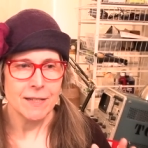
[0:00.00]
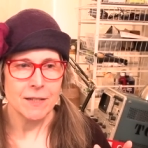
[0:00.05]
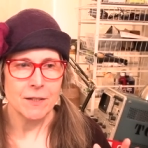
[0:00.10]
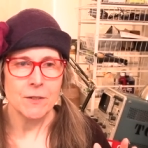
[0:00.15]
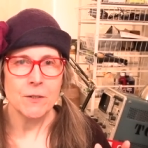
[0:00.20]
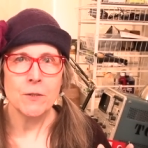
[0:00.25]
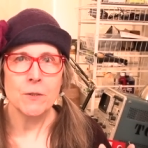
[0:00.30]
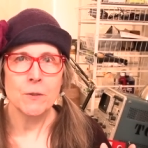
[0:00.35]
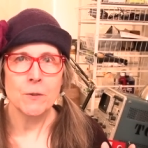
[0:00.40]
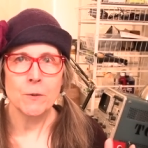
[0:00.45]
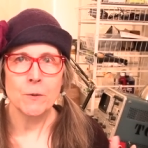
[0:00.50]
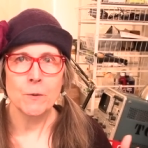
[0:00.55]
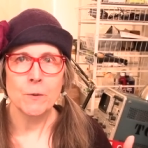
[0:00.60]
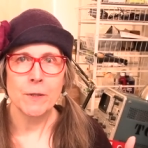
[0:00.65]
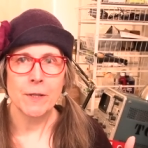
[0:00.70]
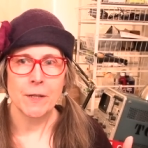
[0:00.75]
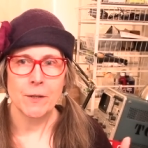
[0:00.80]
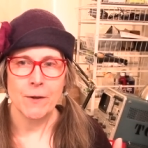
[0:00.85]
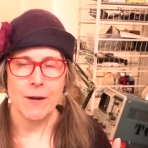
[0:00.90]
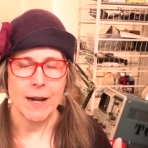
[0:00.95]
into
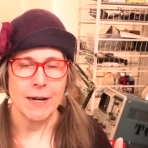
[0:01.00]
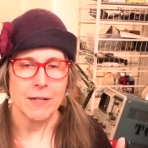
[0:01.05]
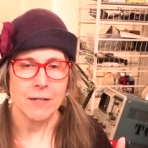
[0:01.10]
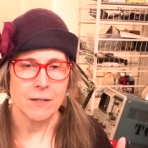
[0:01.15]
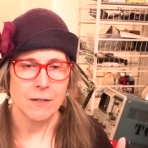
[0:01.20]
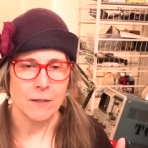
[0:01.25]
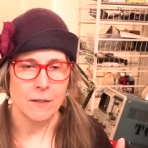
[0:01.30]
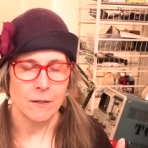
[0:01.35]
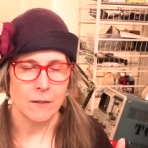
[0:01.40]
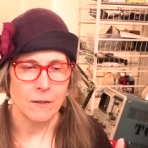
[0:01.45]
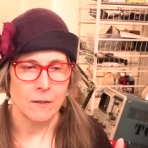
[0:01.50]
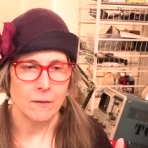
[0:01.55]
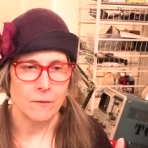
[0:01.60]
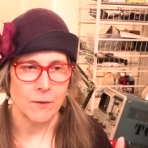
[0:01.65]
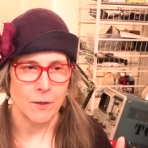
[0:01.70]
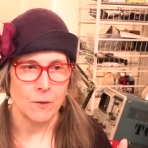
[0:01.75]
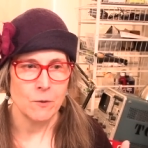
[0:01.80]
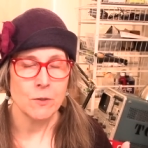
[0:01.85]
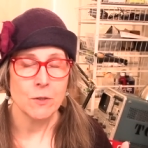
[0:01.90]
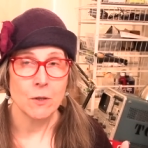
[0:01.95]
the interaction of
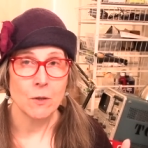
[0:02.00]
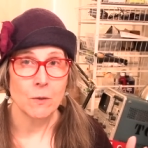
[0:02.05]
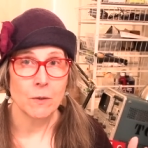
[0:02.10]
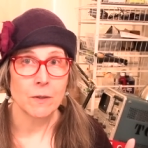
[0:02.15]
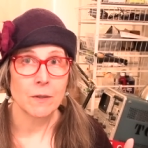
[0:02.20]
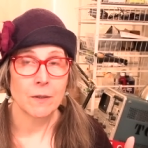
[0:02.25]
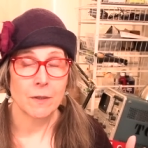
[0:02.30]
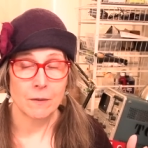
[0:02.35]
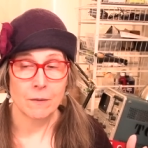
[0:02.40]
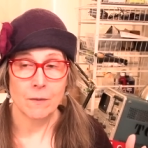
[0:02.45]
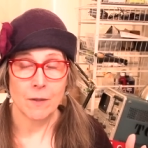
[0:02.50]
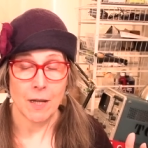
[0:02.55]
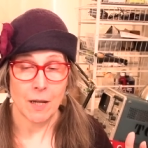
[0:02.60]
ozone